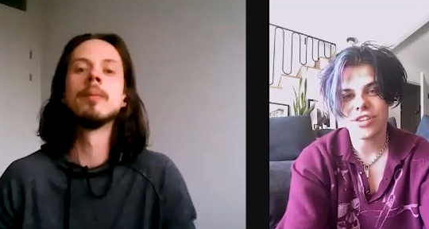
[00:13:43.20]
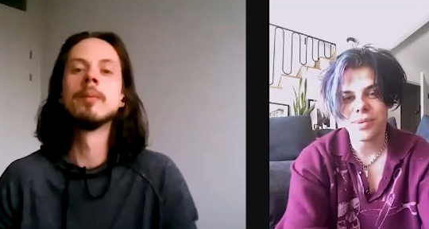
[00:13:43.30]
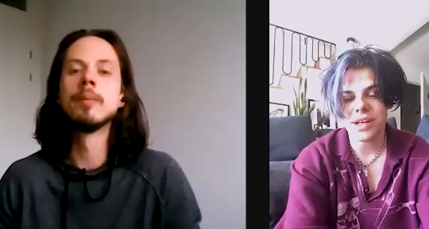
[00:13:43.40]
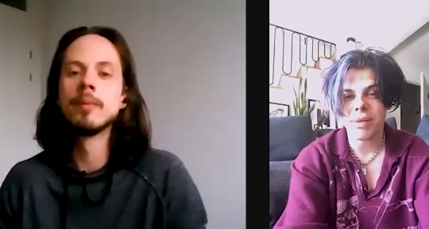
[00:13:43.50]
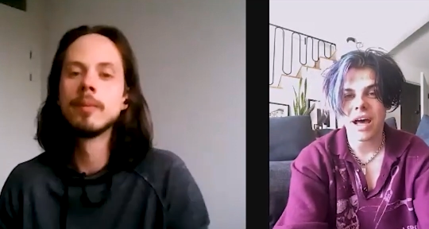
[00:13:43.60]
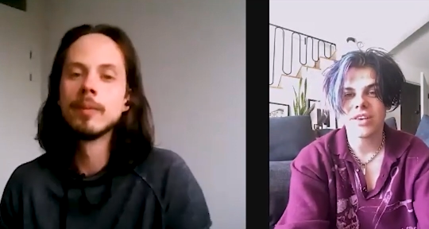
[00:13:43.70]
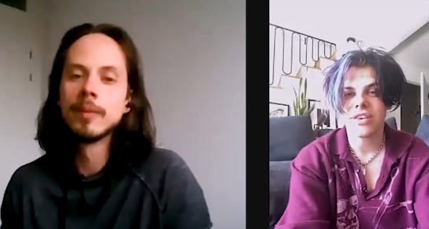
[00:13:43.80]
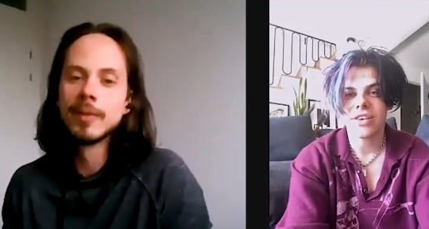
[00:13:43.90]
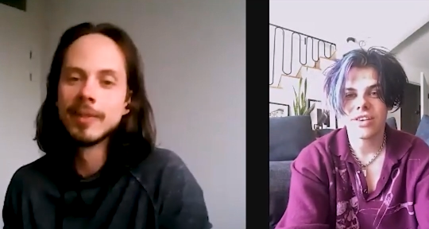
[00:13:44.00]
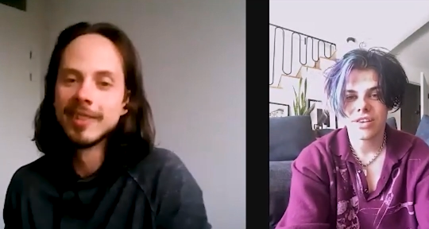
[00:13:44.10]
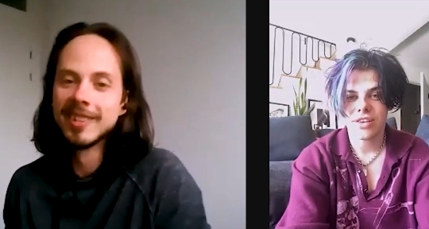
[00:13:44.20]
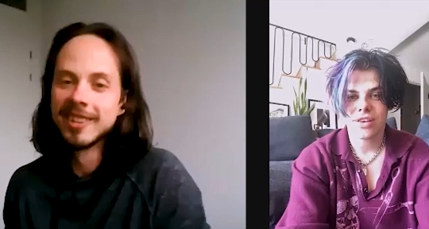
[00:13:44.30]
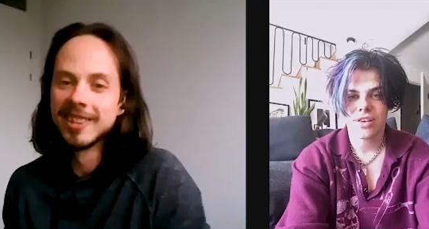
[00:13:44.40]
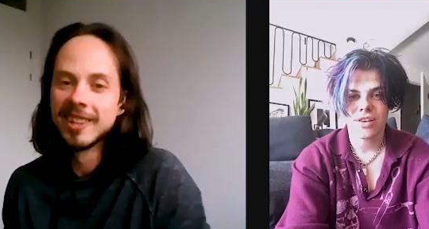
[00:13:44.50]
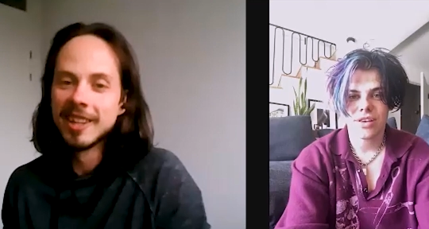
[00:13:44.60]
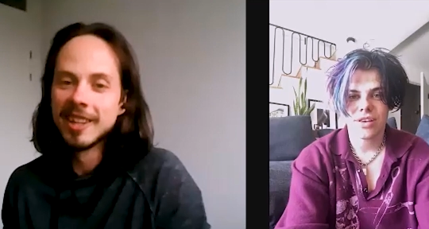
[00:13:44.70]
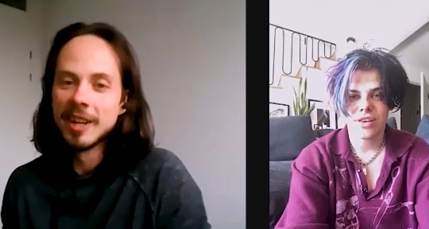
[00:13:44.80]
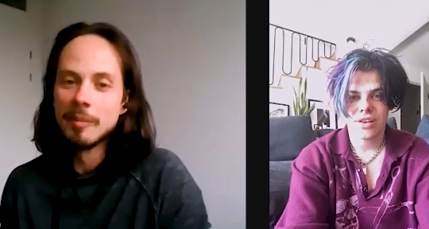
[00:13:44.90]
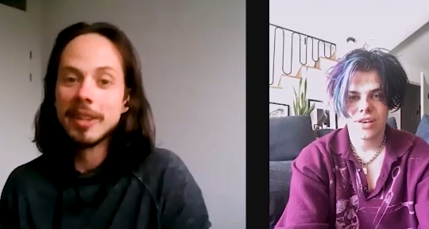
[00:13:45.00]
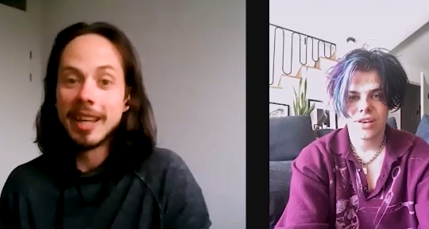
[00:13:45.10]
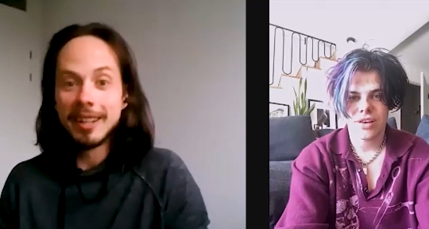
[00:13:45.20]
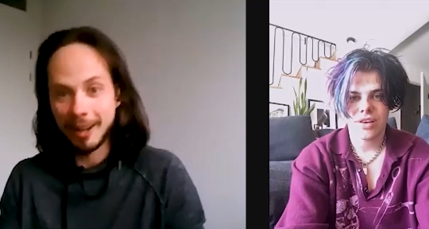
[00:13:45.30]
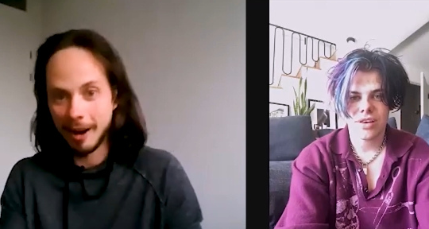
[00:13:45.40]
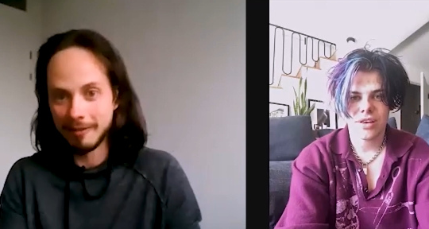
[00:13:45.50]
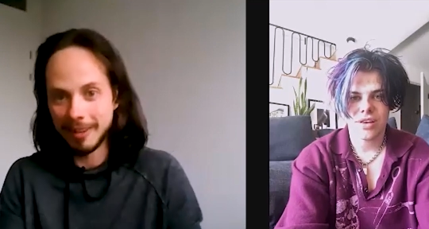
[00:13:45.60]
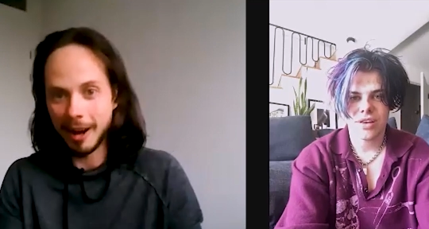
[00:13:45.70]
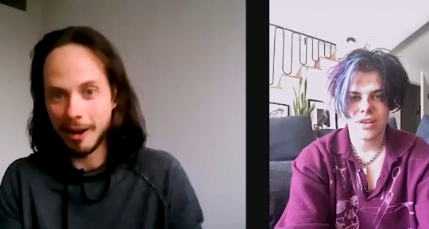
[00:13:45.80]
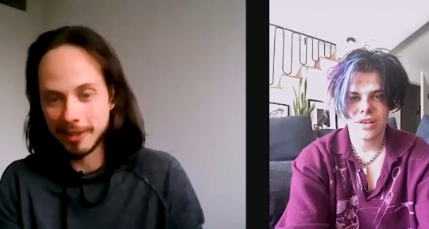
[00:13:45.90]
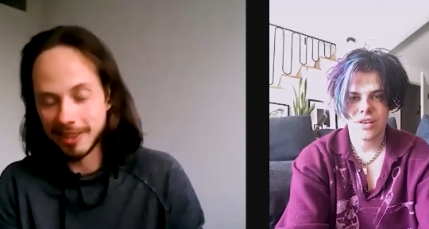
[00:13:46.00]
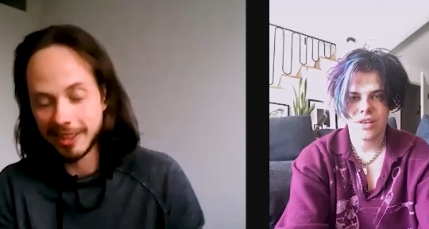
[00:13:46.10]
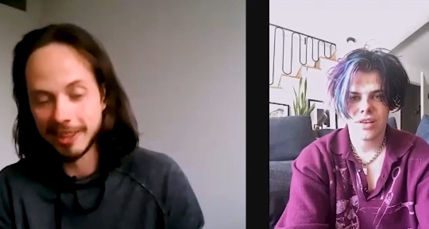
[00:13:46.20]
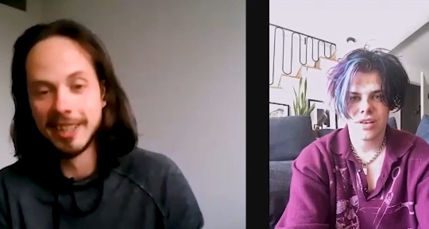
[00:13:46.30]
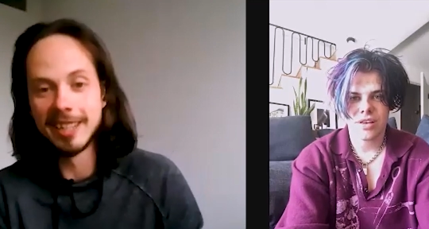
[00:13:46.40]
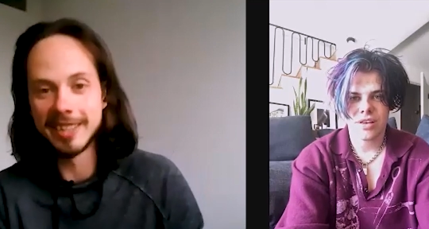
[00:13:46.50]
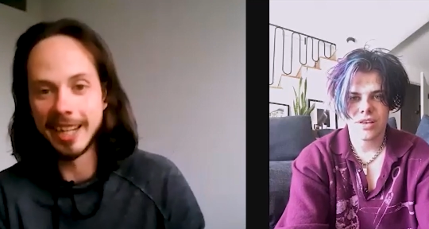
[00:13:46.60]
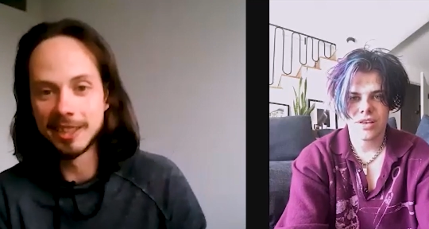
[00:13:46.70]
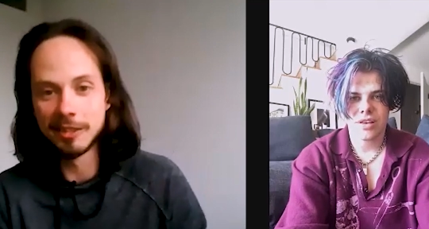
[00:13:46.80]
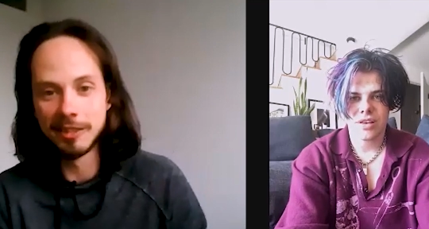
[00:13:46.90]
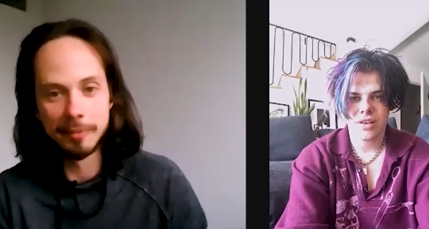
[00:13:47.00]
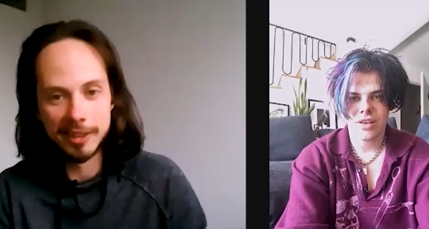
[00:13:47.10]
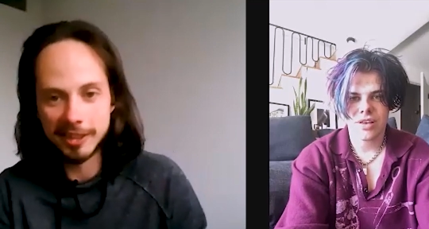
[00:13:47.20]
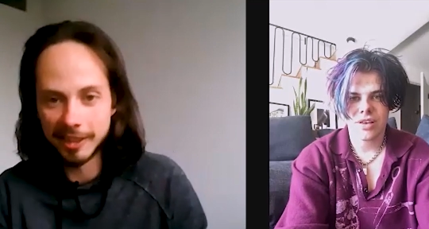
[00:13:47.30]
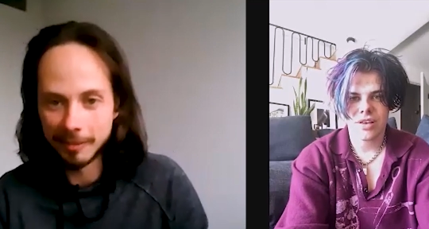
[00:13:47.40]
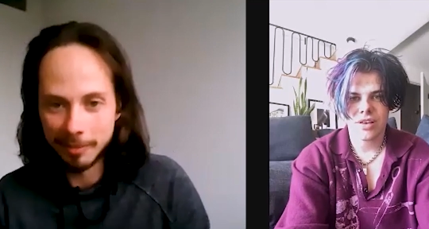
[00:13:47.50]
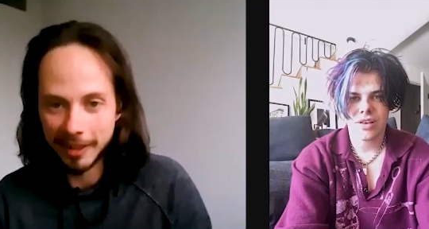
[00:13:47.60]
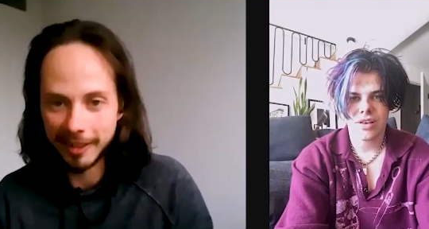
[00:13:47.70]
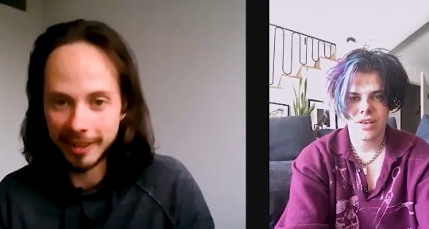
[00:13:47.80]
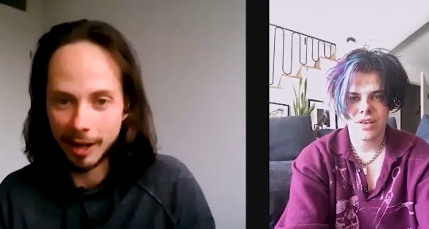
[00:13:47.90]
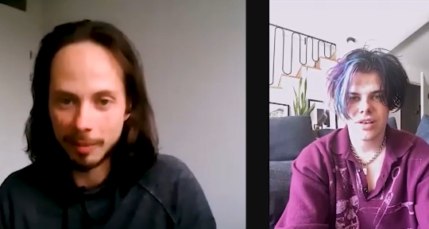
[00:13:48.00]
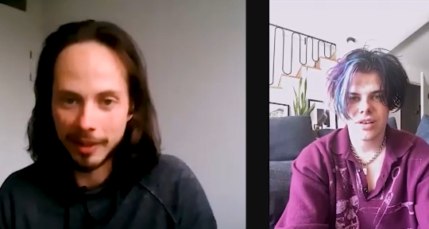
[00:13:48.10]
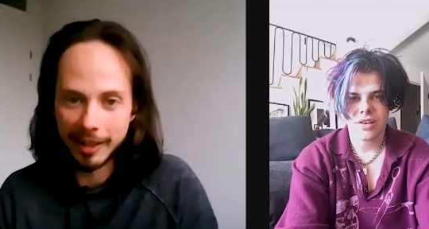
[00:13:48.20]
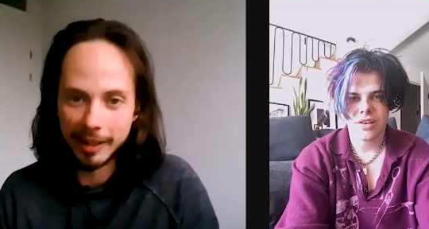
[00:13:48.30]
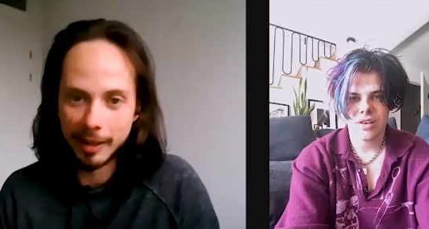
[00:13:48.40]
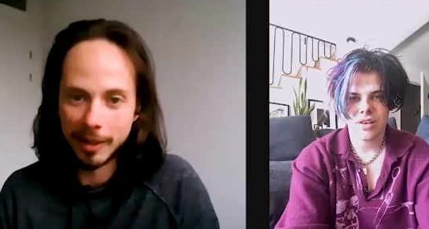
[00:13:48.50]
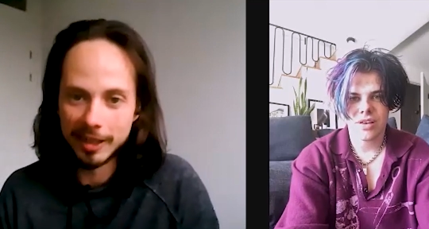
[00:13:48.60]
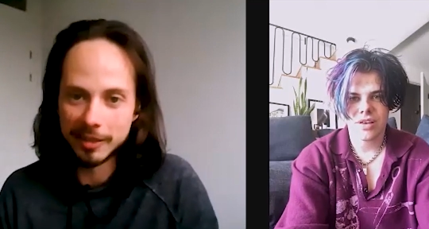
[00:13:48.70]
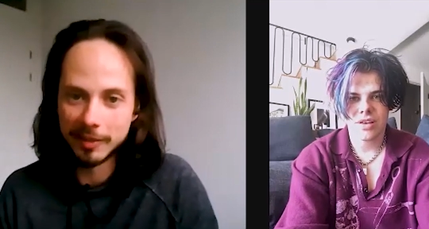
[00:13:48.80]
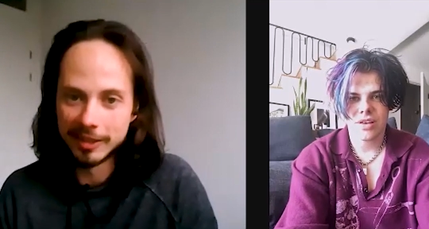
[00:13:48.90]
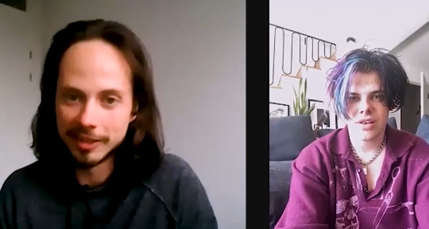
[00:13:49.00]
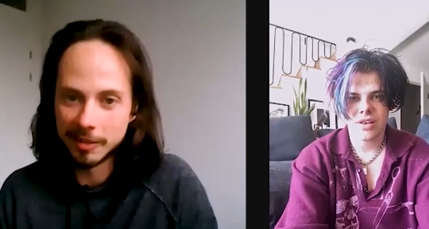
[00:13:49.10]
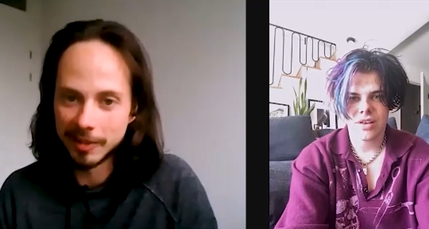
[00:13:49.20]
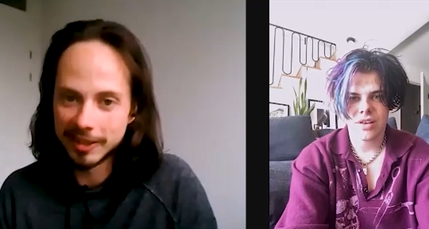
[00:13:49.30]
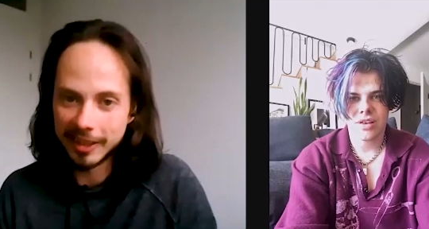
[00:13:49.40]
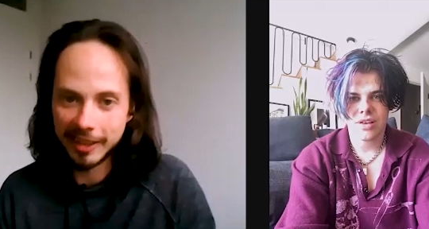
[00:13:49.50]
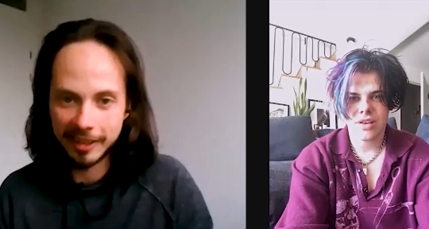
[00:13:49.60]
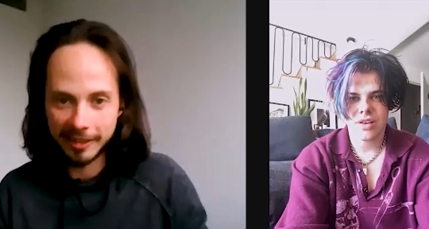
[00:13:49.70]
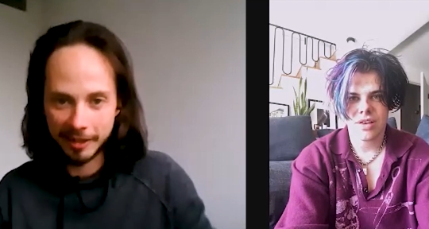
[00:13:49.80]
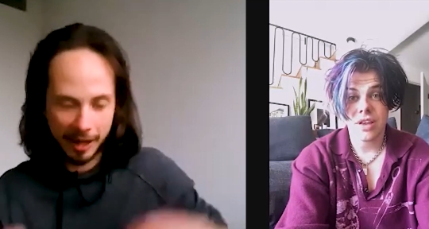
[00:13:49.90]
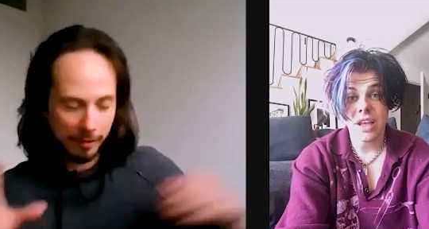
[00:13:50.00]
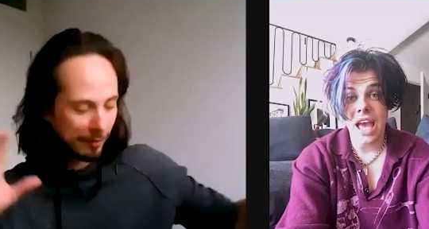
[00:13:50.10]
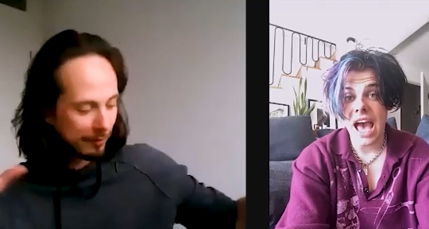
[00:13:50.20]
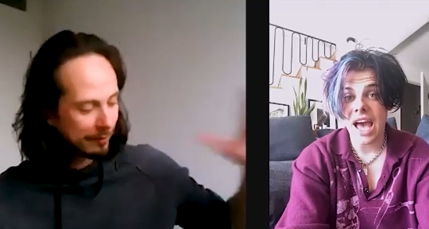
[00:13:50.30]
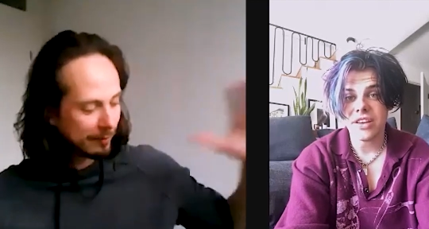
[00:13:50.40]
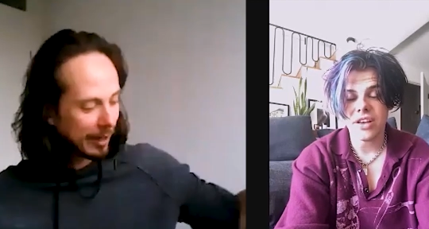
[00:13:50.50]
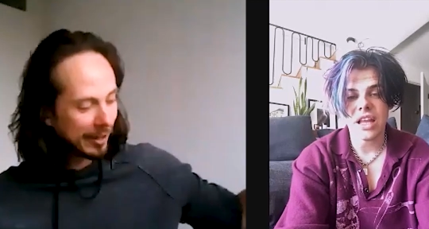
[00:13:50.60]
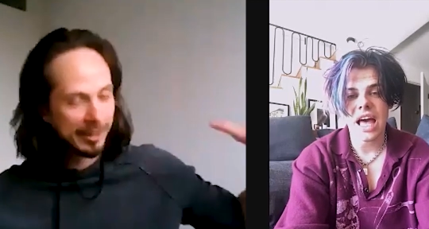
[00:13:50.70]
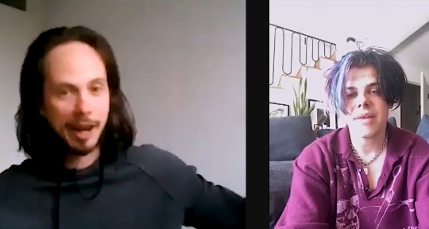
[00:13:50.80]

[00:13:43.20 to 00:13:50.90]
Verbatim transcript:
Speaker 1: to be in a band
Speaker 2: but then obviously you did take to it because you play, now play a bunch of instruments and you have a yeah, very like,